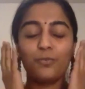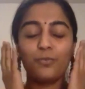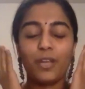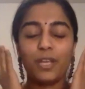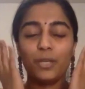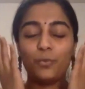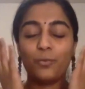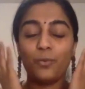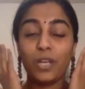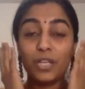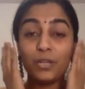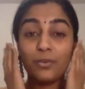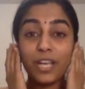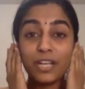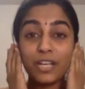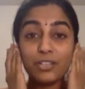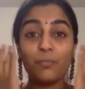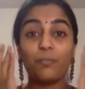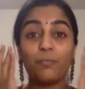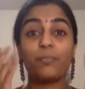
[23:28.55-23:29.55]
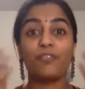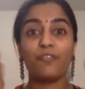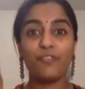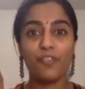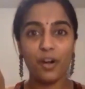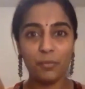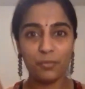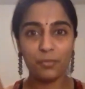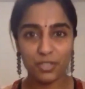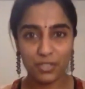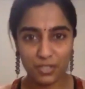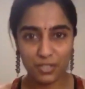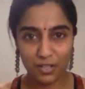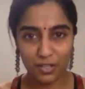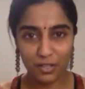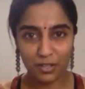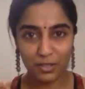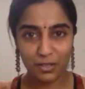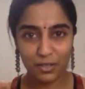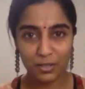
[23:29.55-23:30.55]
when you get to perform the
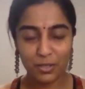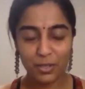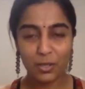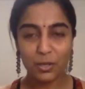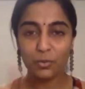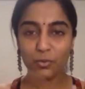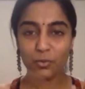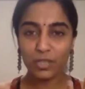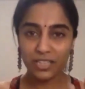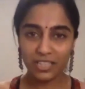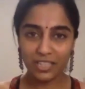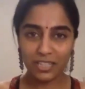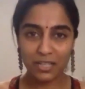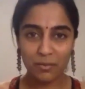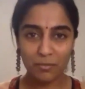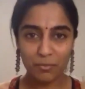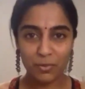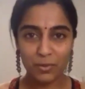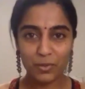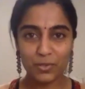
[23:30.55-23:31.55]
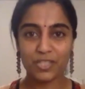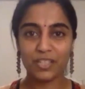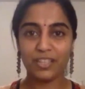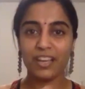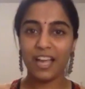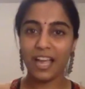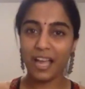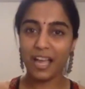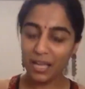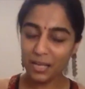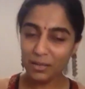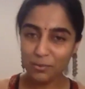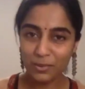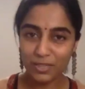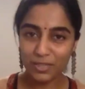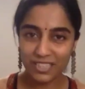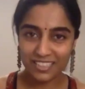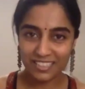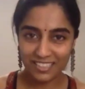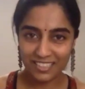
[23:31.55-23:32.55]
song with the composer and
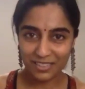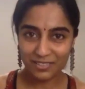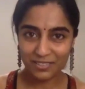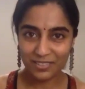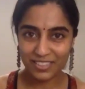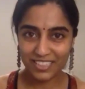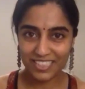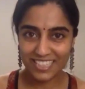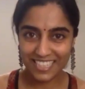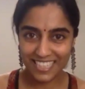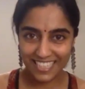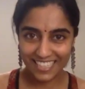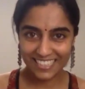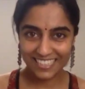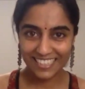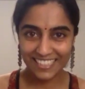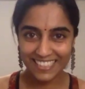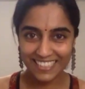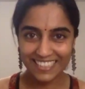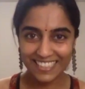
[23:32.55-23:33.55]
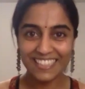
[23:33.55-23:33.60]
with the singer,